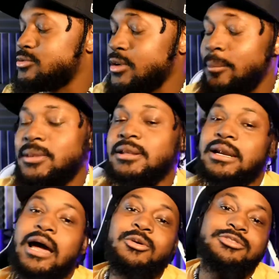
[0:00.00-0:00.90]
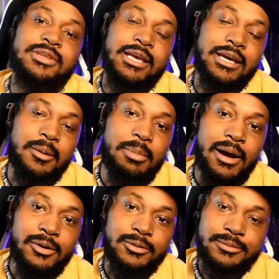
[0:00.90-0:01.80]
something that I was thinking
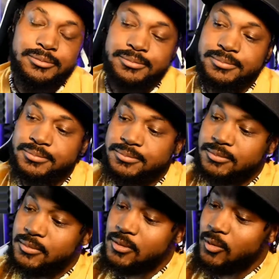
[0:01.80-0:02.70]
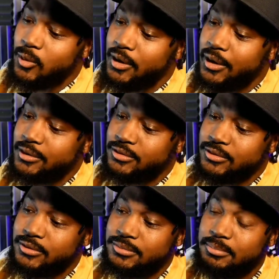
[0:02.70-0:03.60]
about
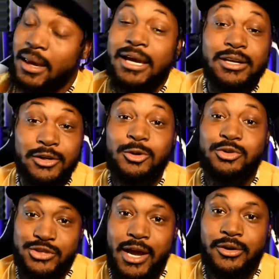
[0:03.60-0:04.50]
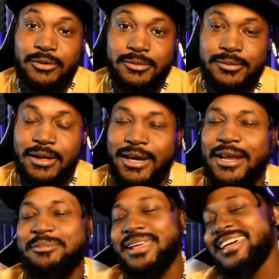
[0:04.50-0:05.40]
was making a new channel.
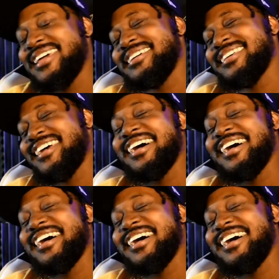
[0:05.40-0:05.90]
And I'm like,